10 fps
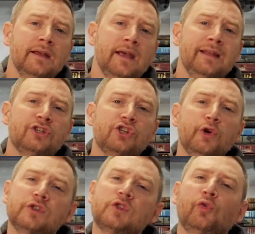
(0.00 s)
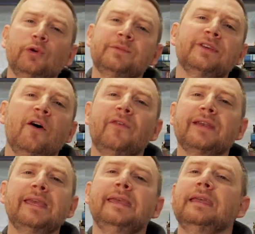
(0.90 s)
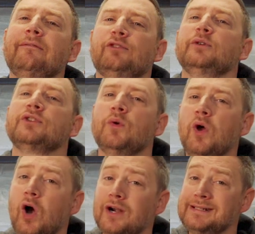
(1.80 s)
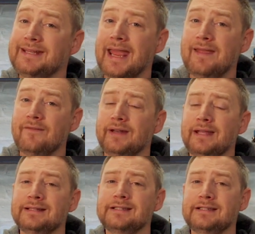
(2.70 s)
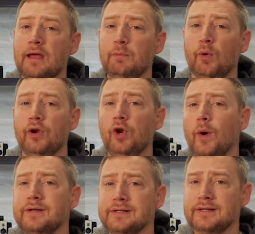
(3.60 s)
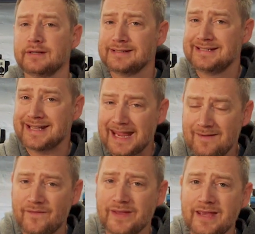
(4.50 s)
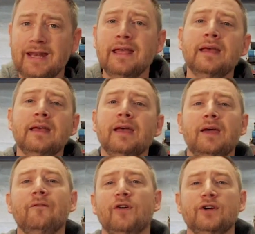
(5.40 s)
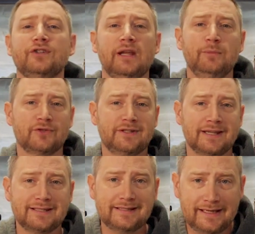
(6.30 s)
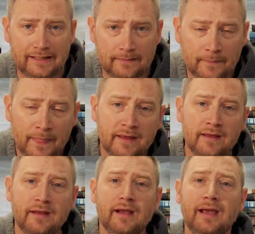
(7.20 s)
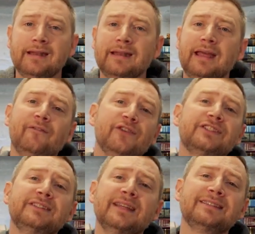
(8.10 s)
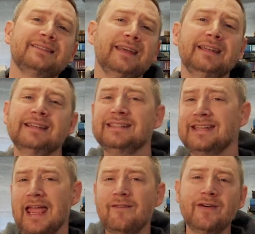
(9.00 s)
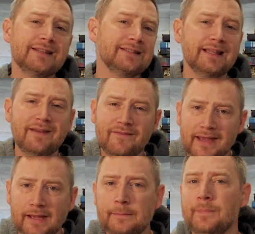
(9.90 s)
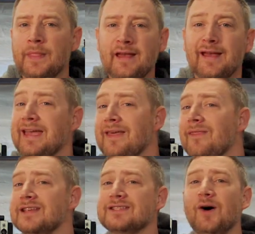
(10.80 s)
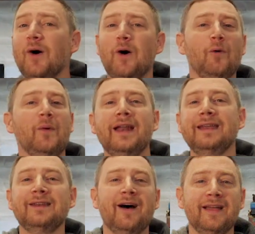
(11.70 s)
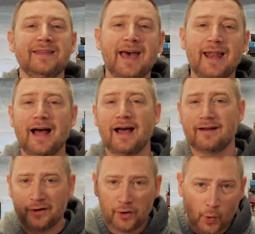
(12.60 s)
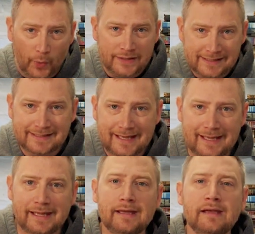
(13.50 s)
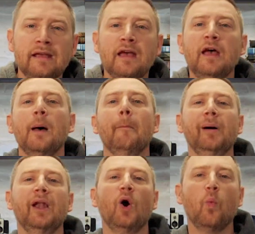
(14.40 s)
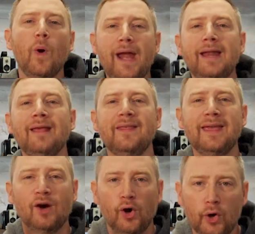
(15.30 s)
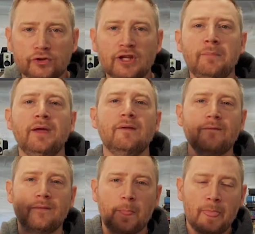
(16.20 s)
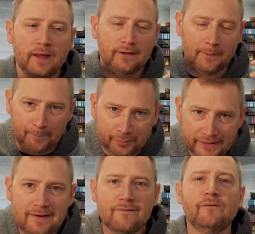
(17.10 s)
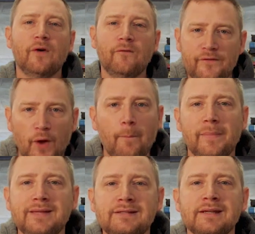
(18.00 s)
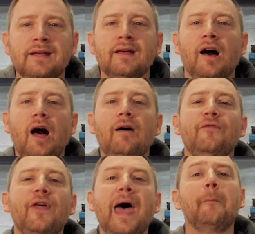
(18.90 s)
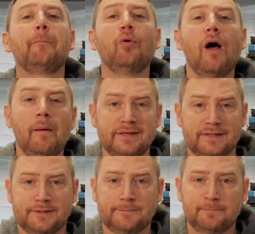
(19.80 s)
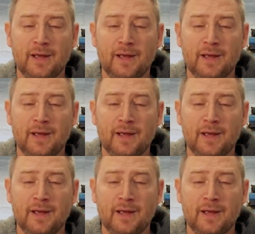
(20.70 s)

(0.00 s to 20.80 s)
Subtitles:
And he chooses for himself a king after his own heart, David. And Samuel anointed David in 1 Samuel 16. And ever since then, David is living in this already not yet anointed king, but awaiting the ultimate complete fulfillment of that promise.